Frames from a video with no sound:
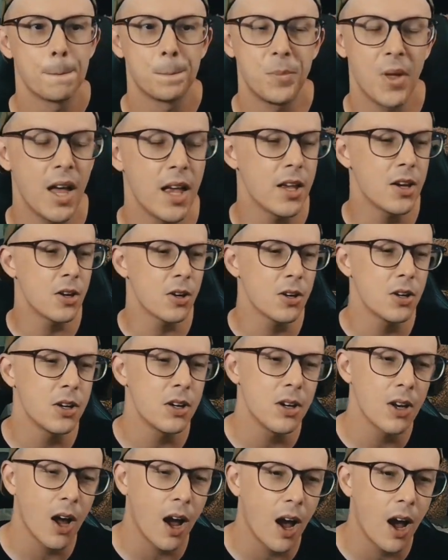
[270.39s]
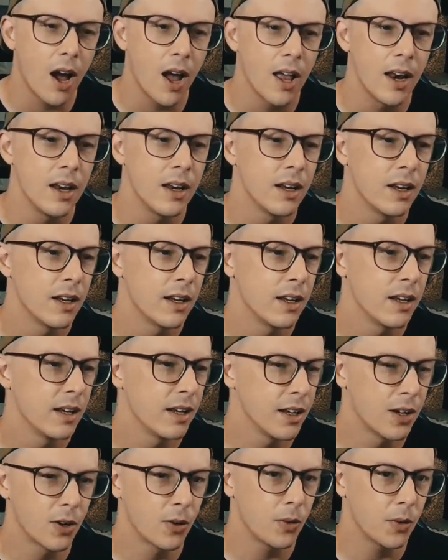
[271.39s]
that you're not
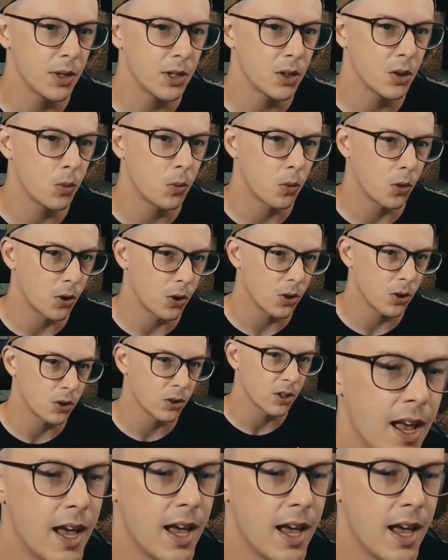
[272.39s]
in a real world.